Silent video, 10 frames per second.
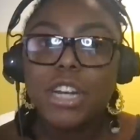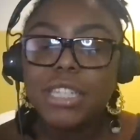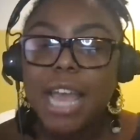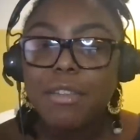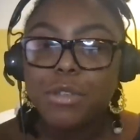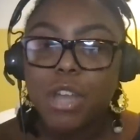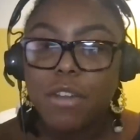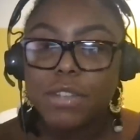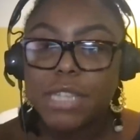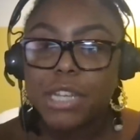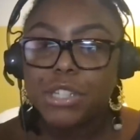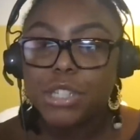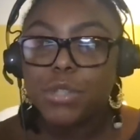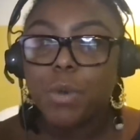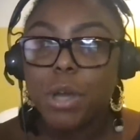start to have those
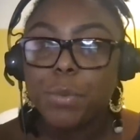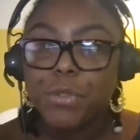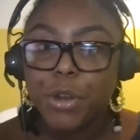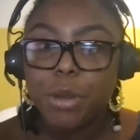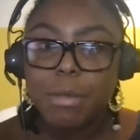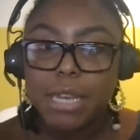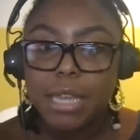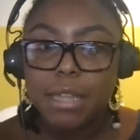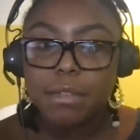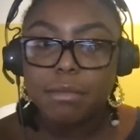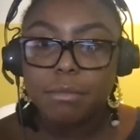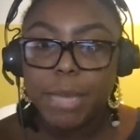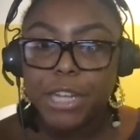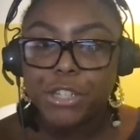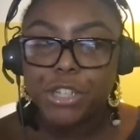conversations one with your immediate
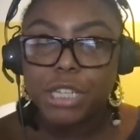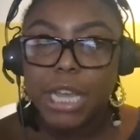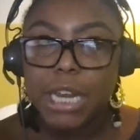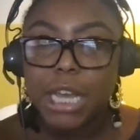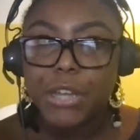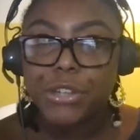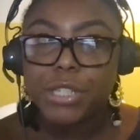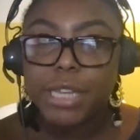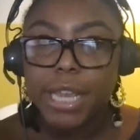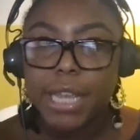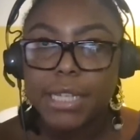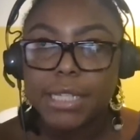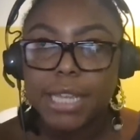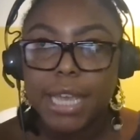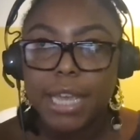manager to kind of
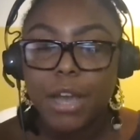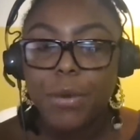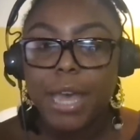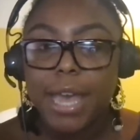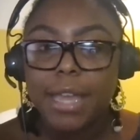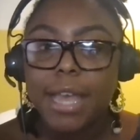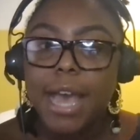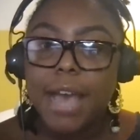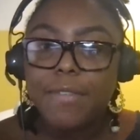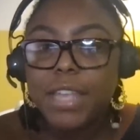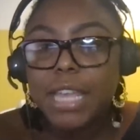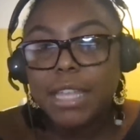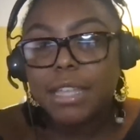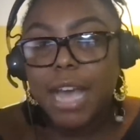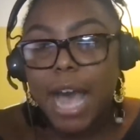understand like, okay, I feel
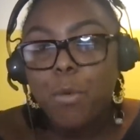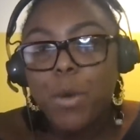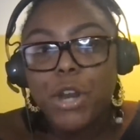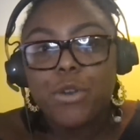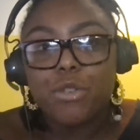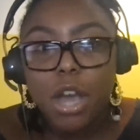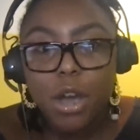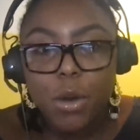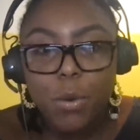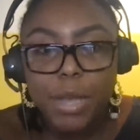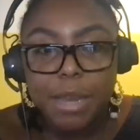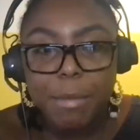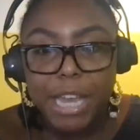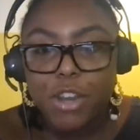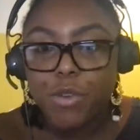like I want to grow in
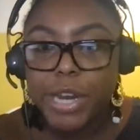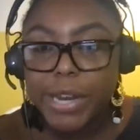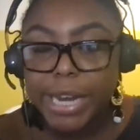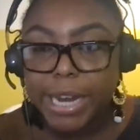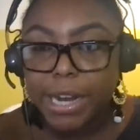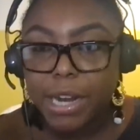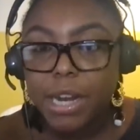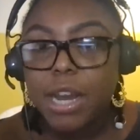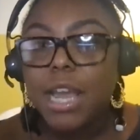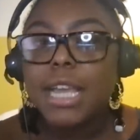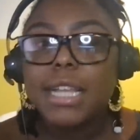my career here.